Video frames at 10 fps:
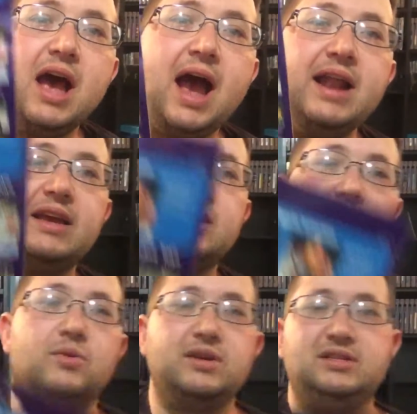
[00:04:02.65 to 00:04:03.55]
I didn't get
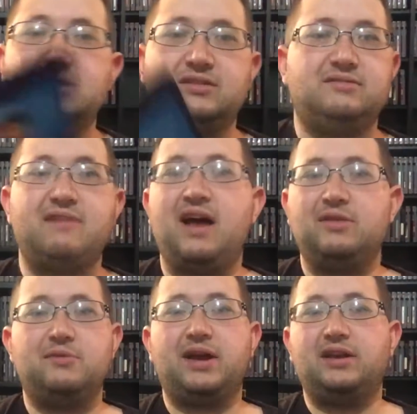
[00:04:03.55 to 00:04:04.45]
toys just on
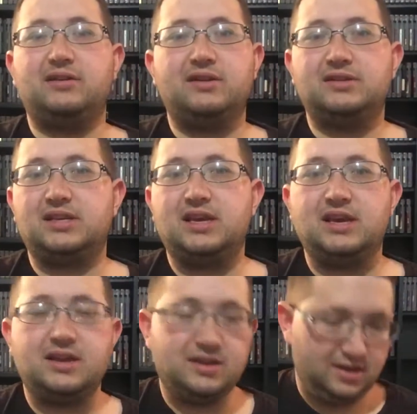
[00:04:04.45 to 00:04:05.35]
the regular as a
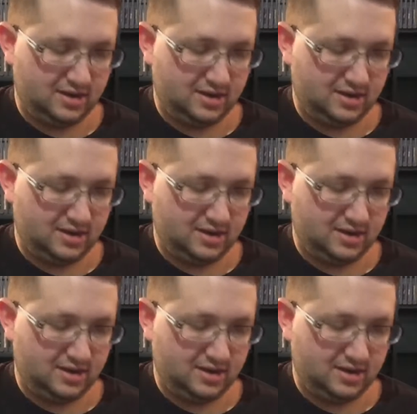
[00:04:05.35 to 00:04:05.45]
kid.